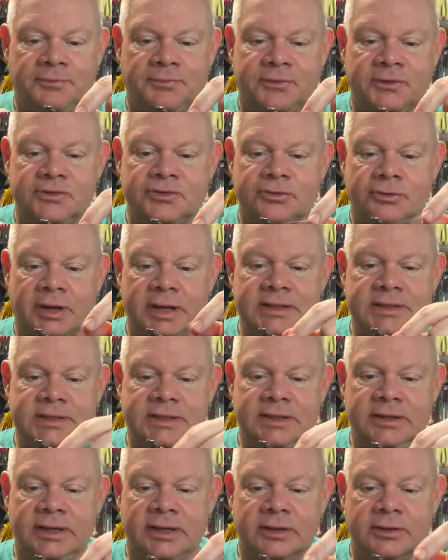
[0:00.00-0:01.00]
strands
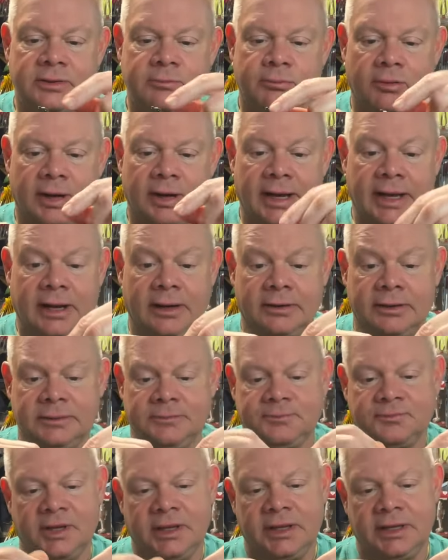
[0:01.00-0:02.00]
in there, the brown,
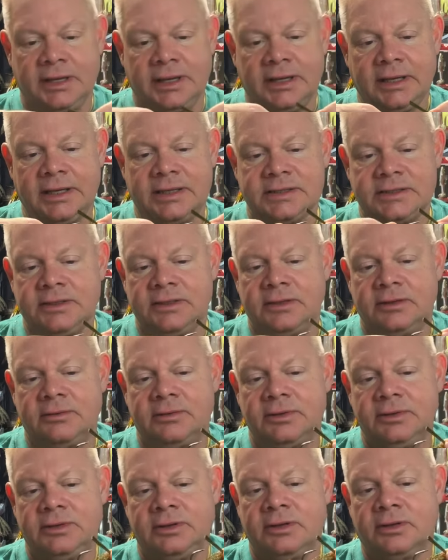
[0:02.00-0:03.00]
and I guess, you know,
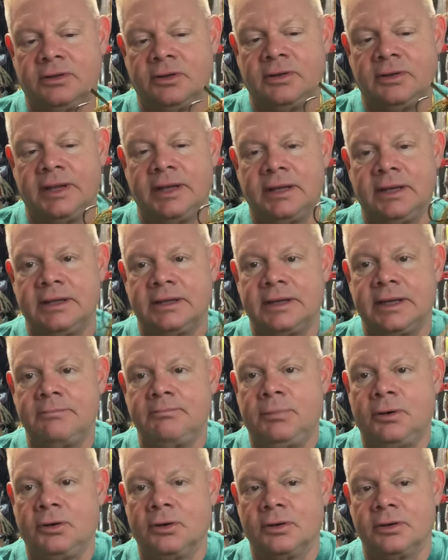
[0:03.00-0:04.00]
you could call that like
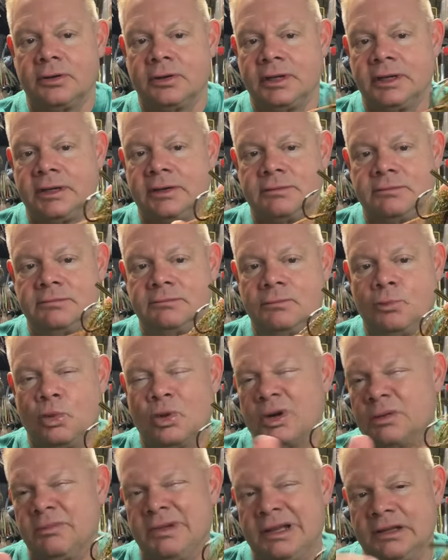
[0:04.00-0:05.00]
that barred, like
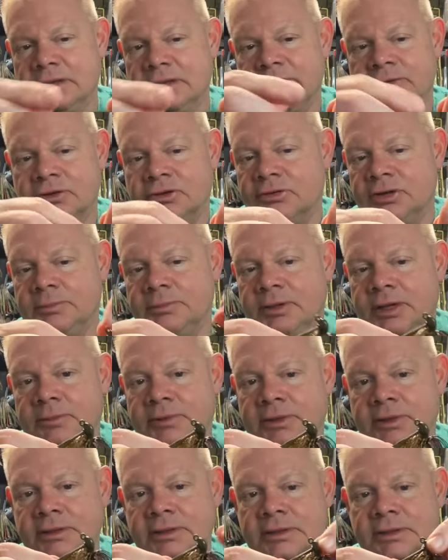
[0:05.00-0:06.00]
watermelon or green
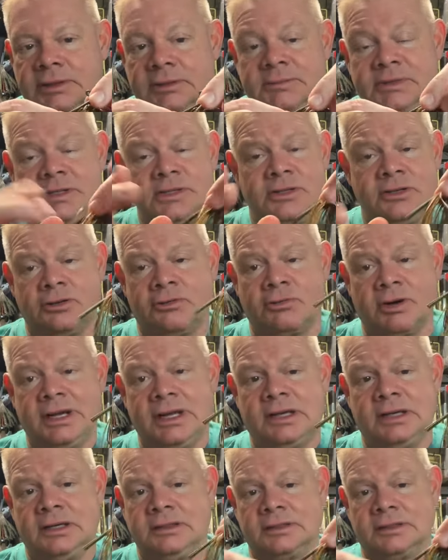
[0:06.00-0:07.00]
pumpkin. This is a great
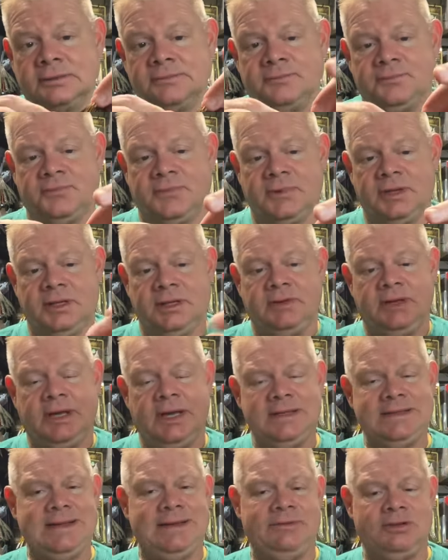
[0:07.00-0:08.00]
color. If you
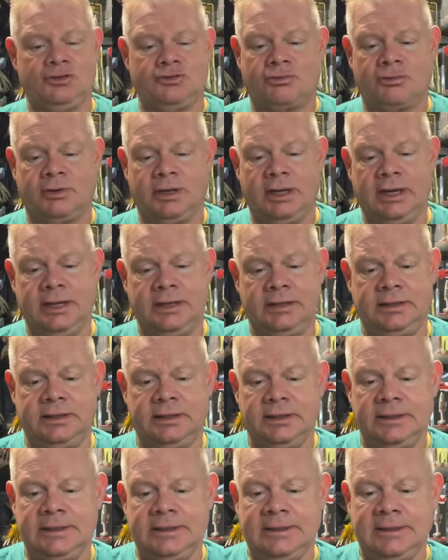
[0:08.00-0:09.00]
guys haven't tried,
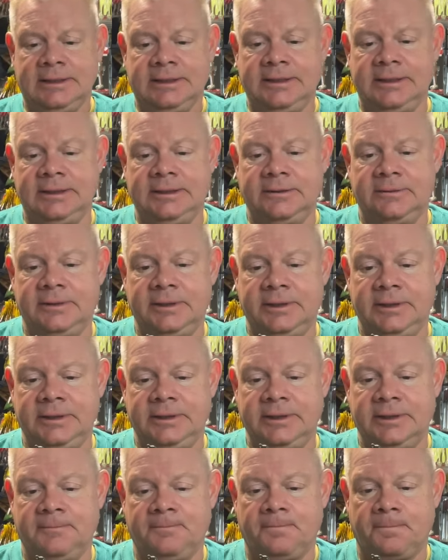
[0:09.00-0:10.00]
you know, the